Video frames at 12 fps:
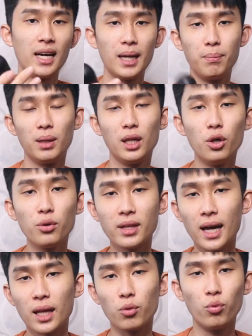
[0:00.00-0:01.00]
And below
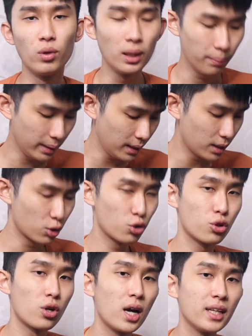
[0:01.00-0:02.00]
that will be the
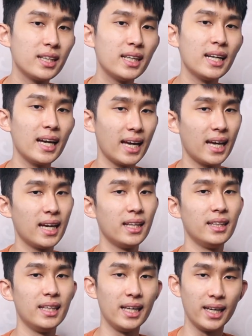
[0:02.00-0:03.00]
Tranya
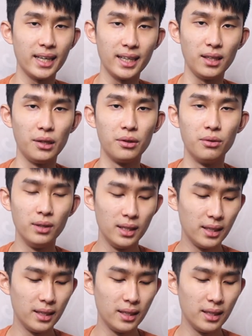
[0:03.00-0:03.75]
and the Halo.